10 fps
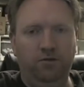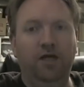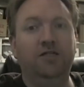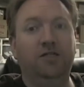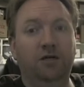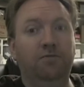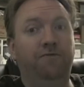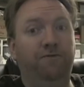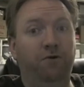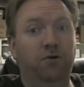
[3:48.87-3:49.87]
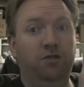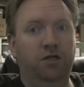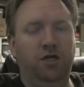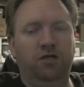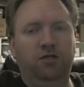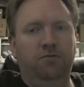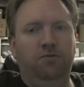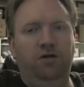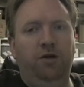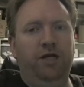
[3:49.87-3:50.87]
Ladies and gentlemen, first thing,
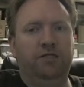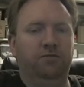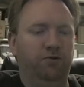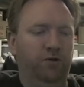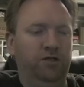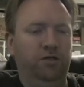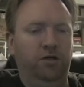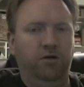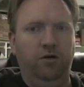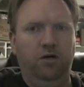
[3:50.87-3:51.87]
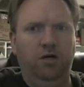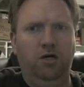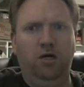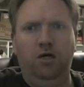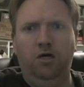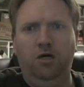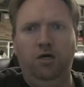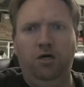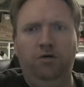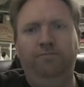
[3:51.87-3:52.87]
someone, you ask them a question, they
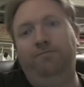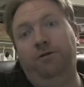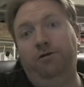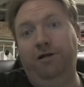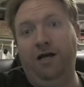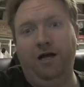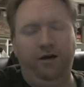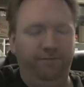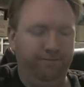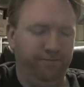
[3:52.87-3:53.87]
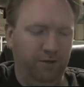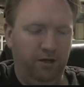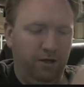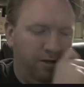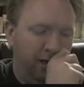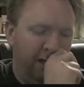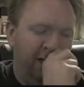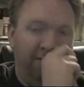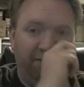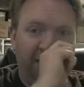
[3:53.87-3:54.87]
go, they're lying on
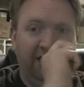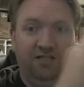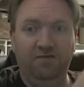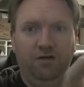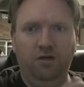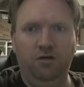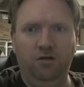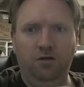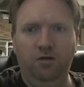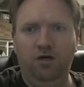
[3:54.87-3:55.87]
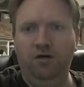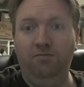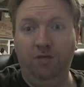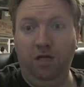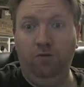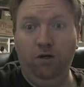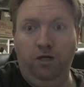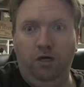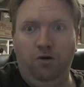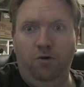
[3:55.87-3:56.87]
that, because if they really
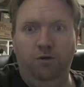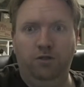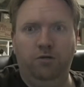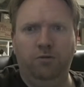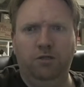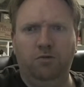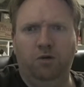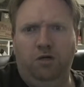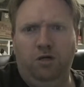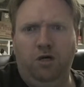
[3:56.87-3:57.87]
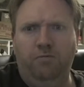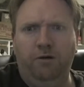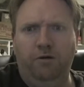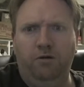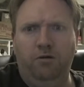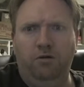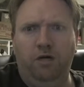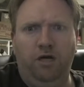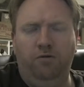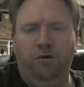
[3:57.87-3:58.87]
didn't know what you're talking about, they said, what are you talking about?
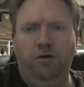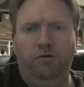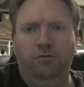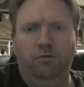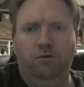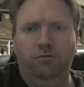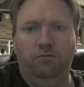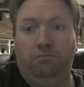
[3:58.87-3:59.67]
I didn't write no.